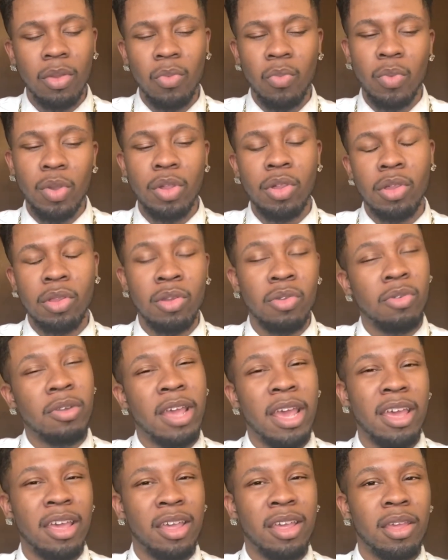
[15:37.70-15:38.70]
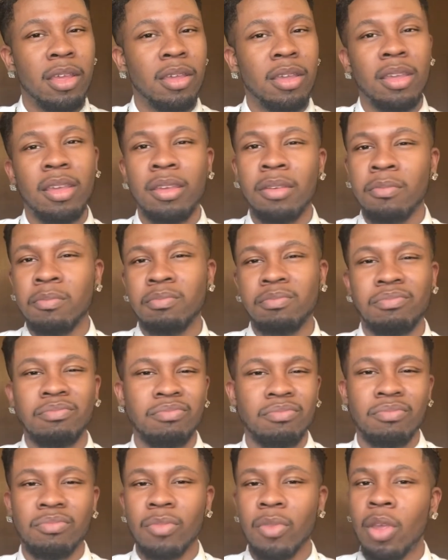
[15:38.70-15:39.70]
we just knew that
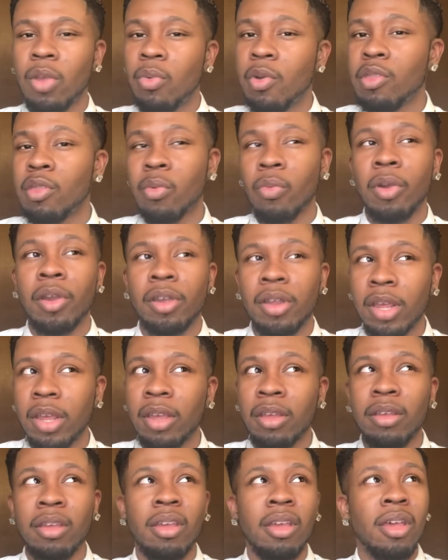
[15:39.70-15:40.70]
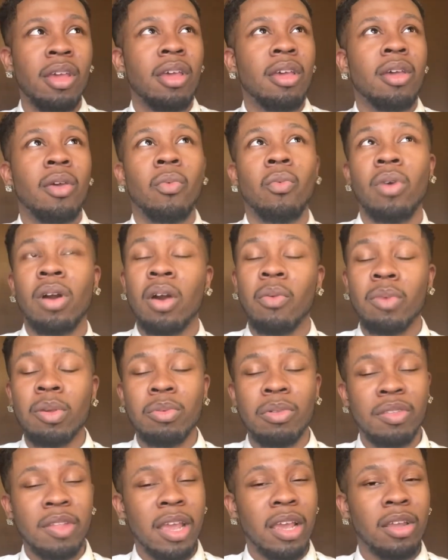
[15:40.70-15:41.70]
it wasn't working. One, we
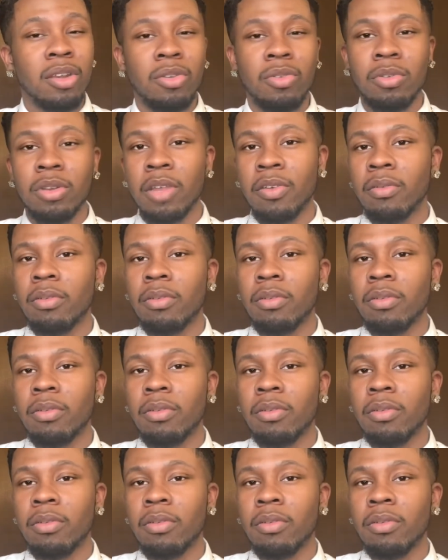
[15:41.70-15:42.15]
was taking two